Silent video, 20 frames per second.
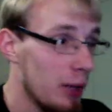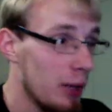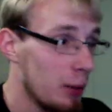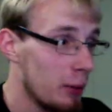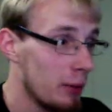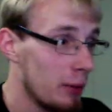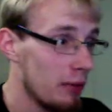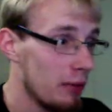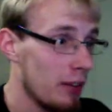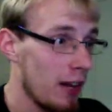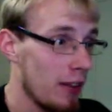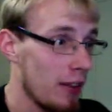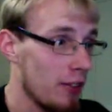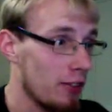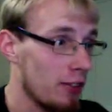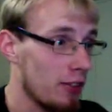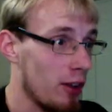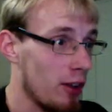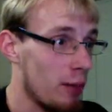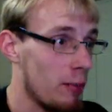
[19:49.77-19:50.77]
We've got
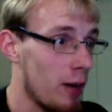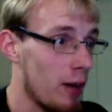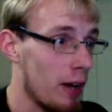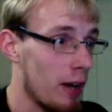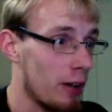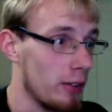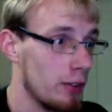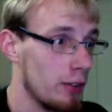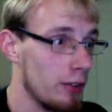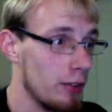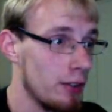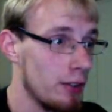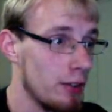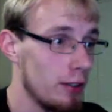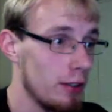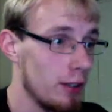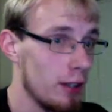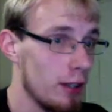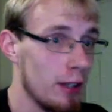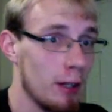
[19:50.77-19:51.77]
this all modeled
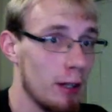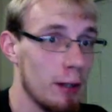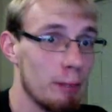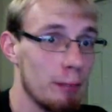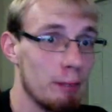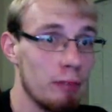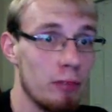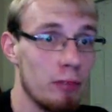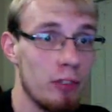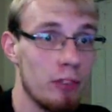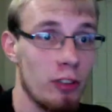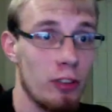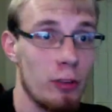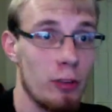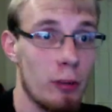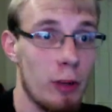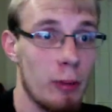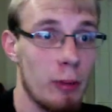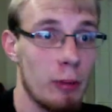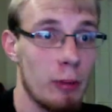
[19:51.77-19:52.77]
just the
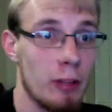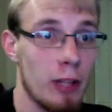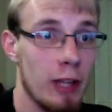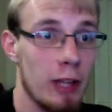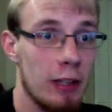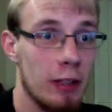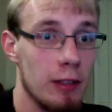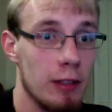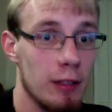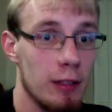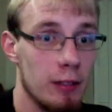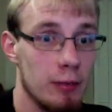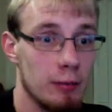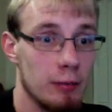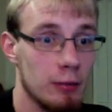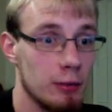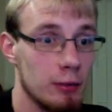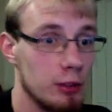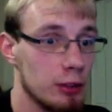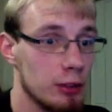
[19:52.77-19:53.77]
way we like it.
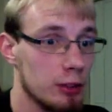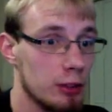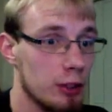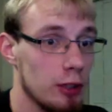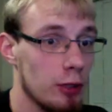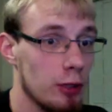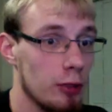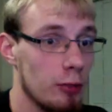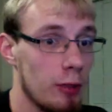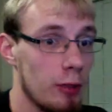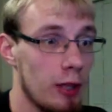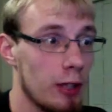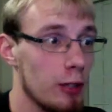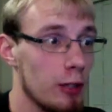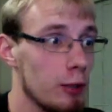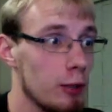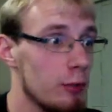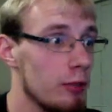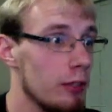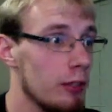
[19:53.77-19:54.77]
I'm going to close my
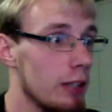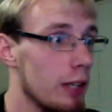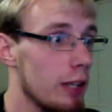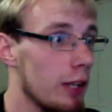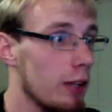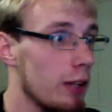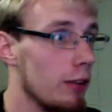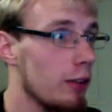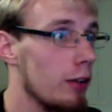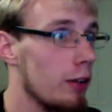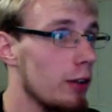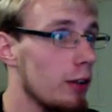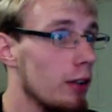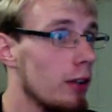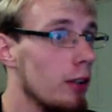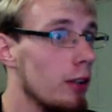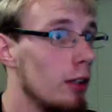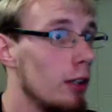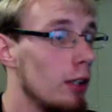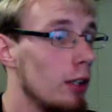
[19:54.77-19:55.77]
UV editor
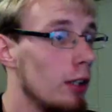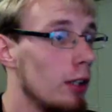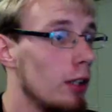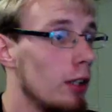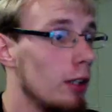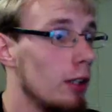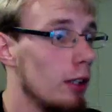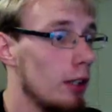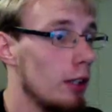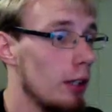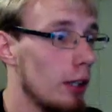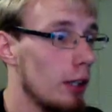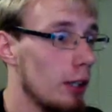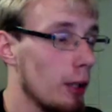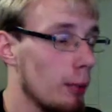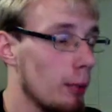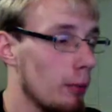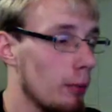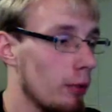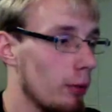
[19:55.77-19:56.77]

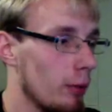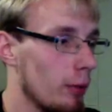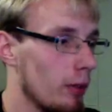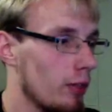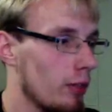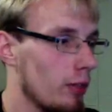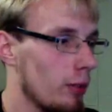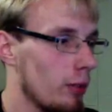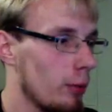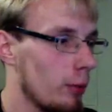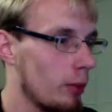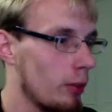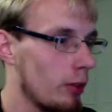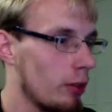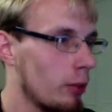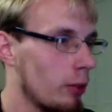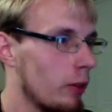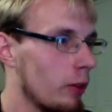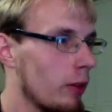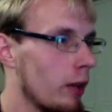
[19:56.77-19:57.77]
so we can see what we're
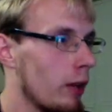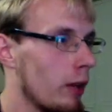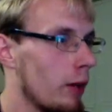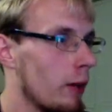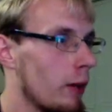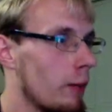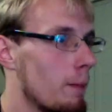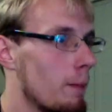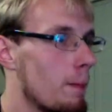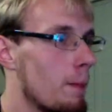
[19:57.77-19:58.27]
doing there.